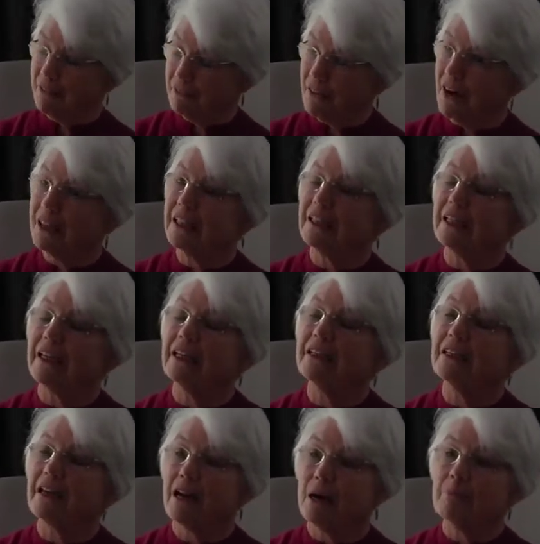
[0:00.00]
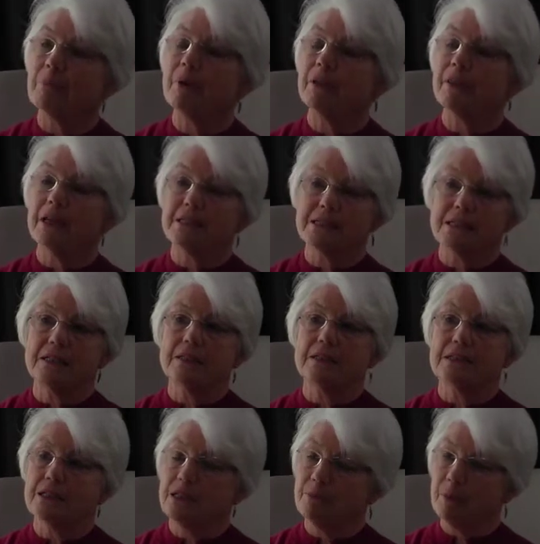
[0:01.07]
finally ended up, and they see the
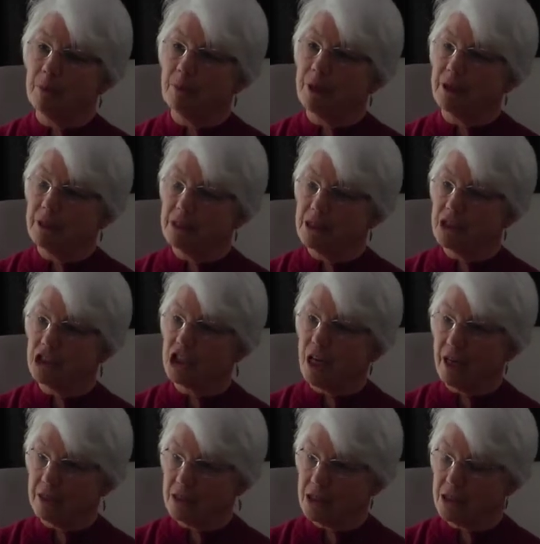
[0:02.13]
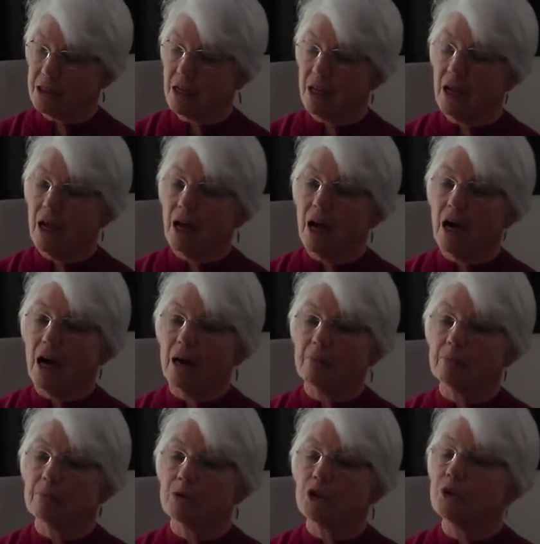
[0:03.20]
TPP as a chance
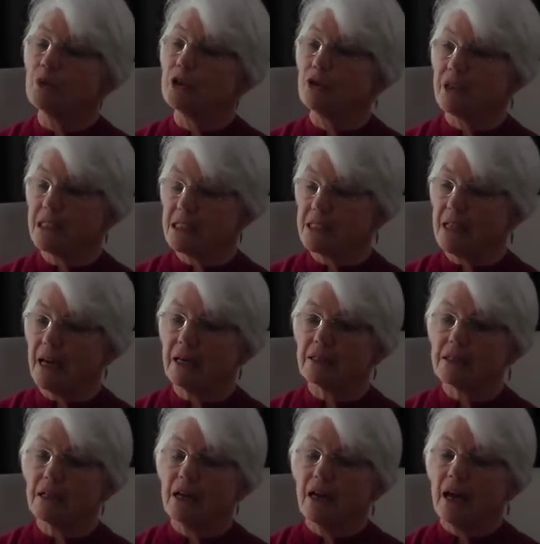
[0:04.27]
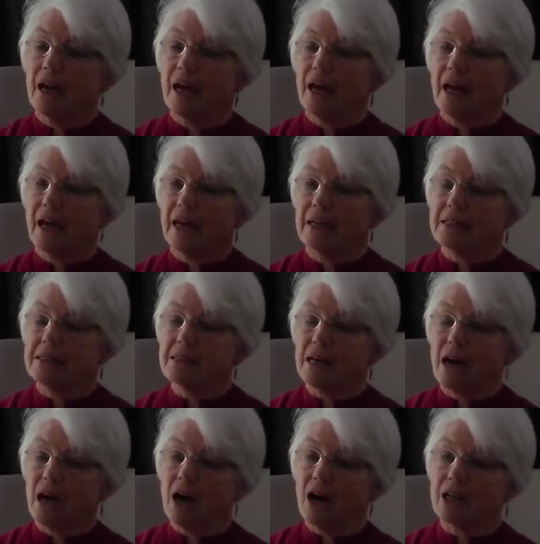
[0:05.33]
to address that. And
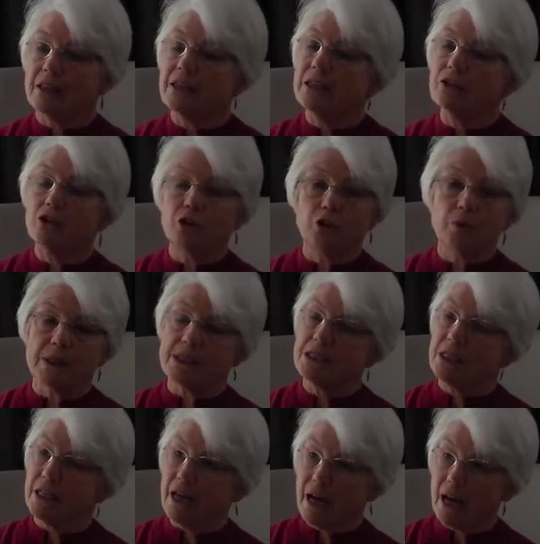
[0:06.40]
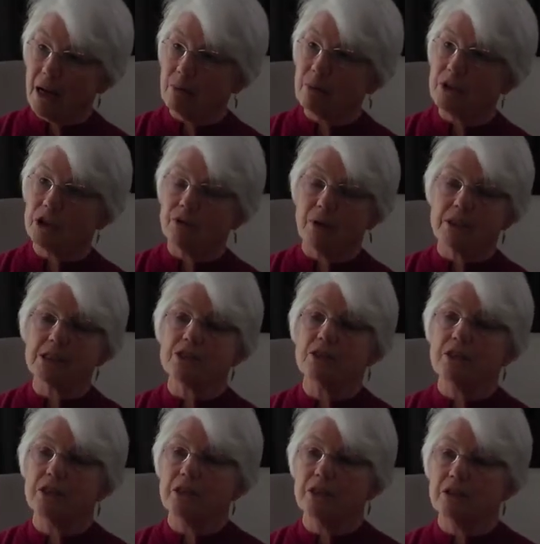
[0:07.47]
I think the USTR, which runs
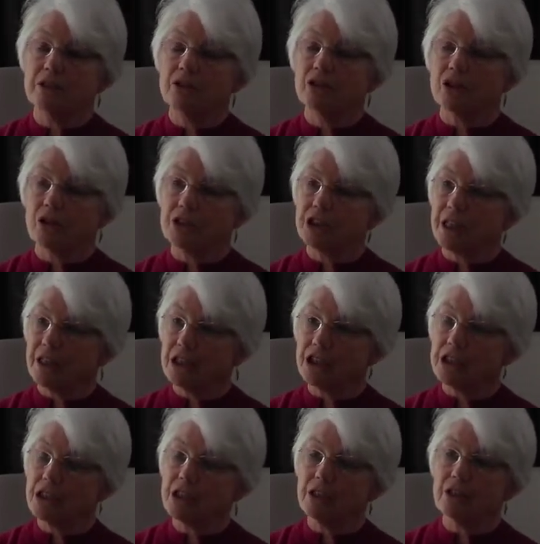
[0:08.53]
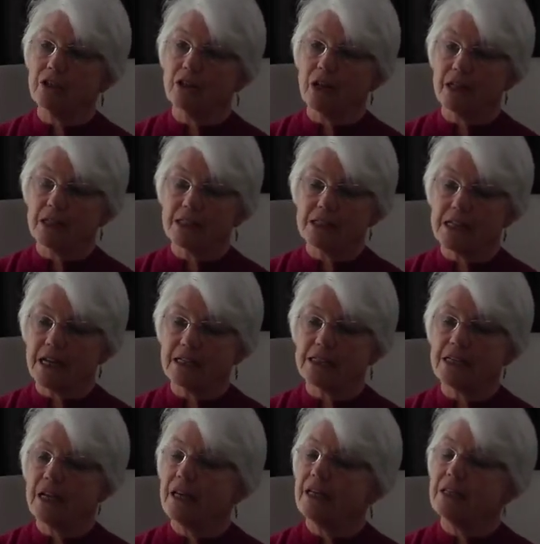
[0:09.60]
the negotiations in the United States,
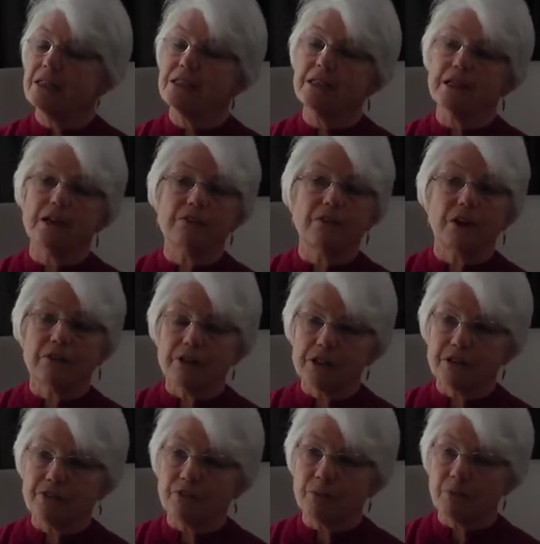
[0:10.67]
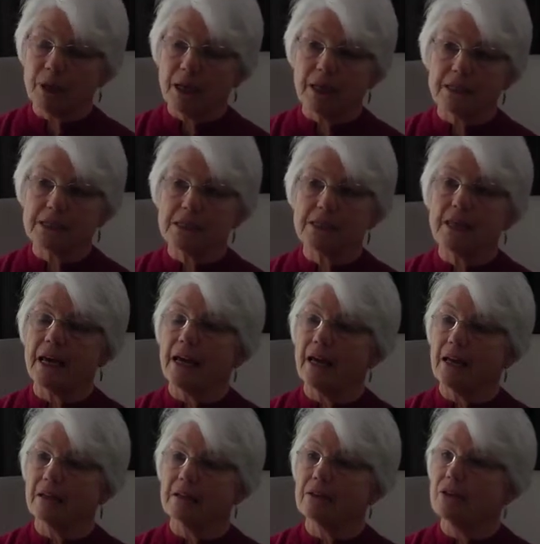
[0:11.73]
is in a very different place
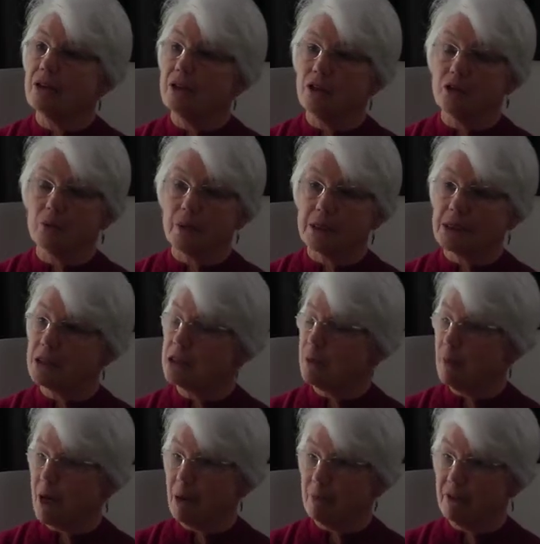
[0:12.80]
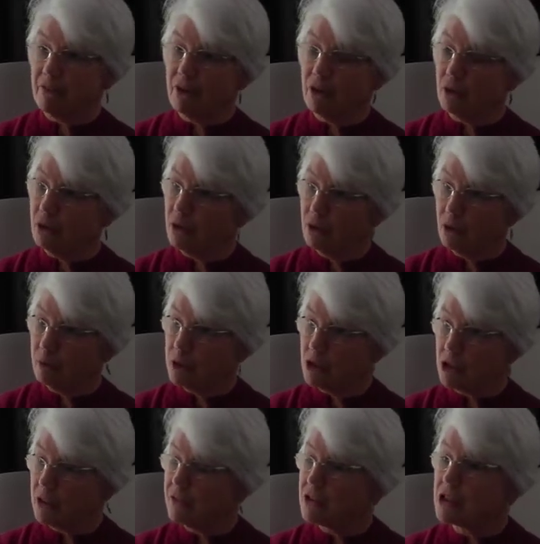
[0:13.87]
than the US Department of Health and Human
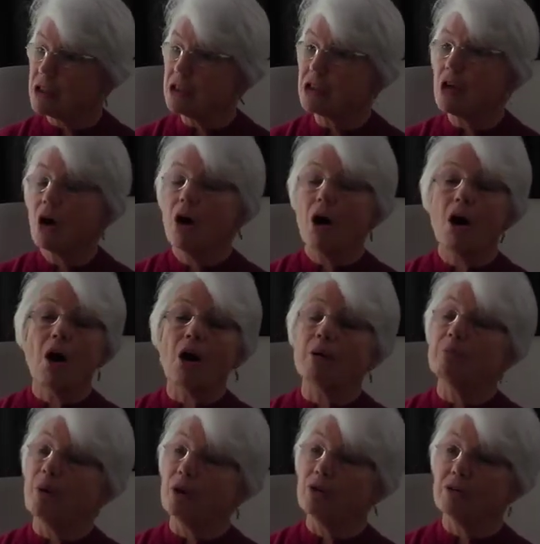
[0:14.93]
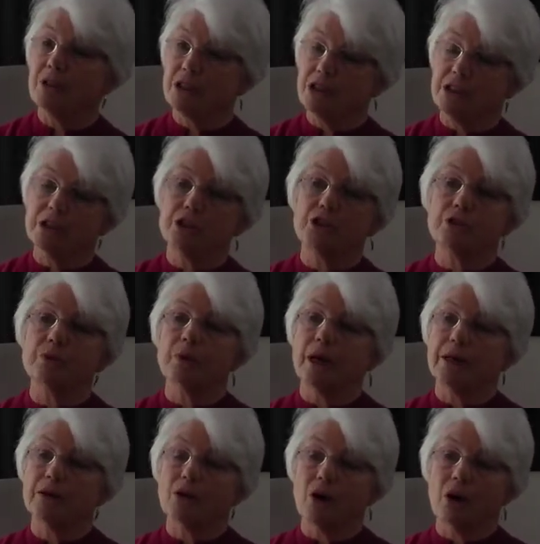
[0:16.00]
Services on both this issue
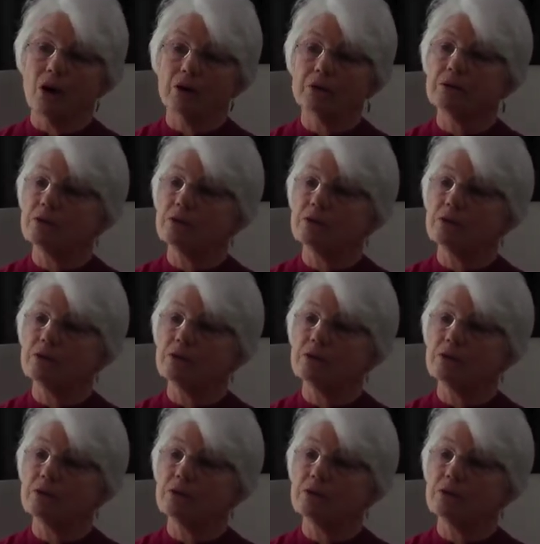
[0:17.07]
and on